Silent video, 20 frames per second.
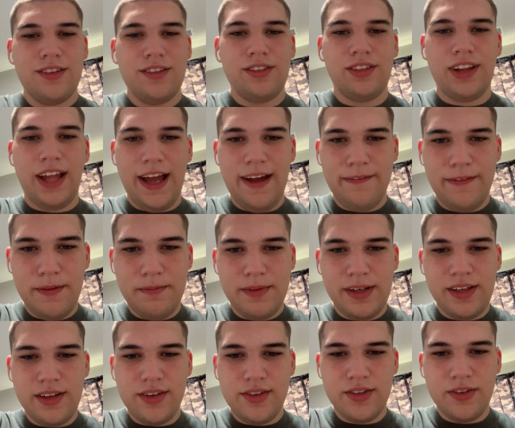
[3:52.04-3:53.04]
Laugh at
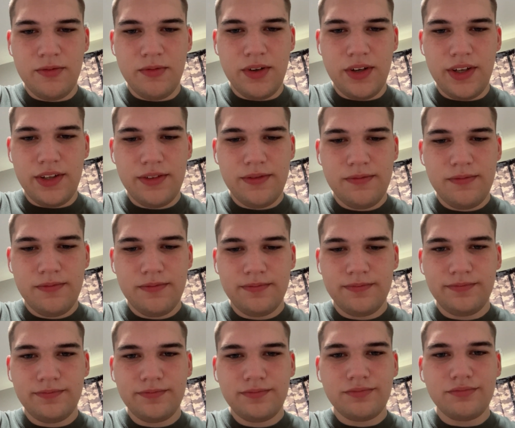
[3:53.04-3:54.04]
me all you want.
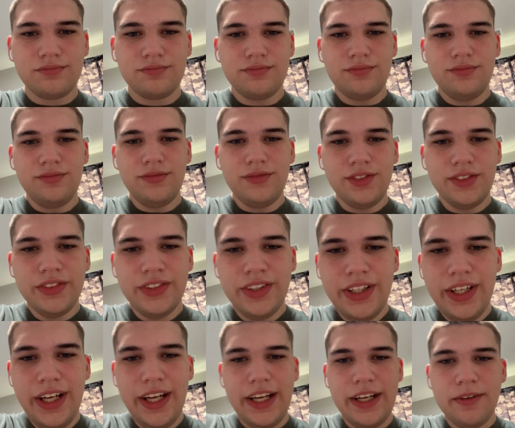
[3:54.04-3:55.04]

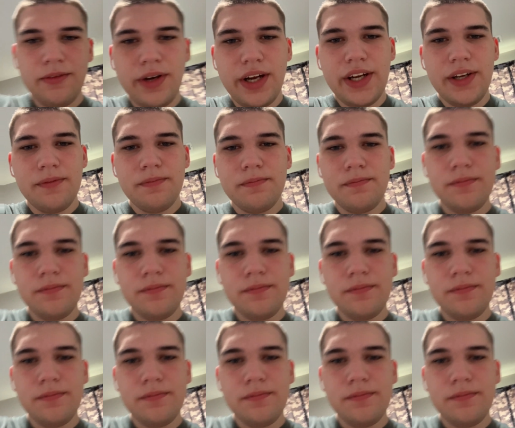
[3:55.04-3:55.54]
Anyway,